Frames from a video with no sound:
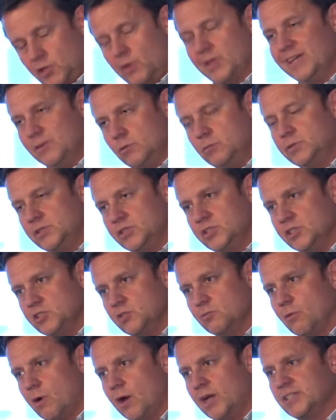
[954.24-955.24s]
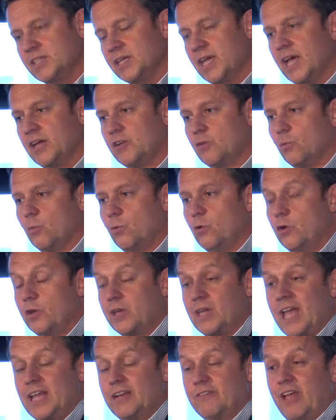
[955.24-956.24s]
illnesses arising out of
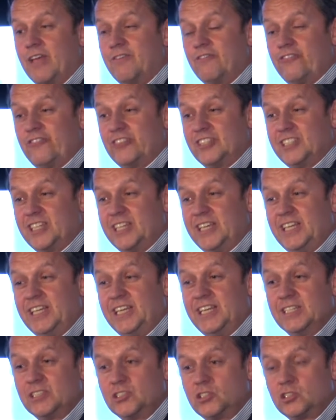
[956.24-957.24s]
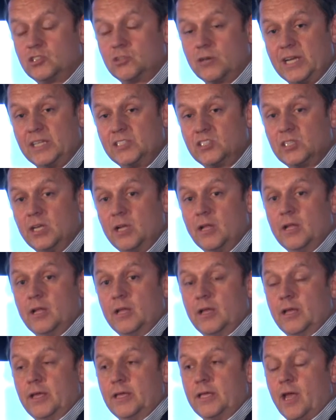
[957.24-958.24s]
work, and fatigue and stress,
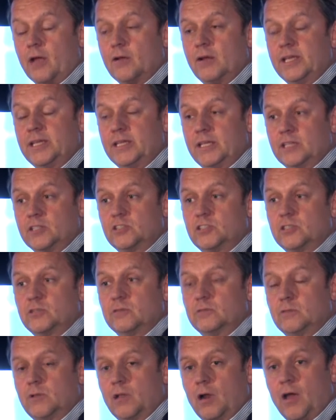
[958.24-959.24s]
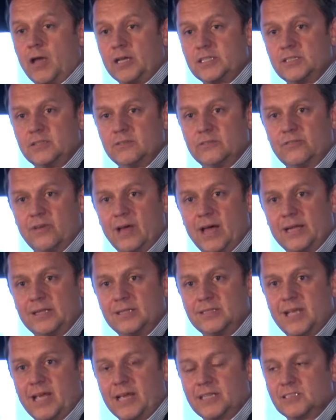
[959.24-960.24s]
leading to the likes of heart
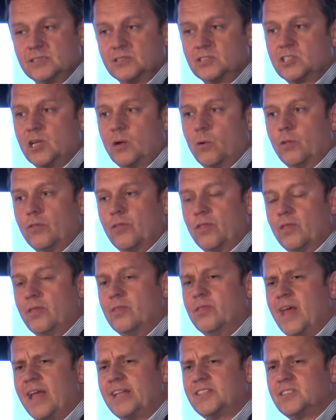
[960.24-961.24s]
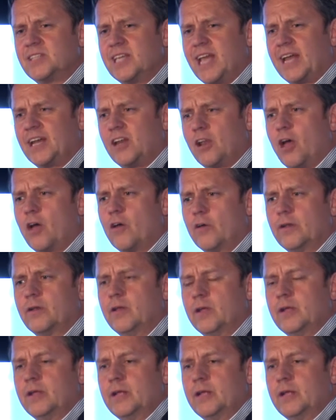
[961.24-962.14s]
attacks and so on. That's the unknown.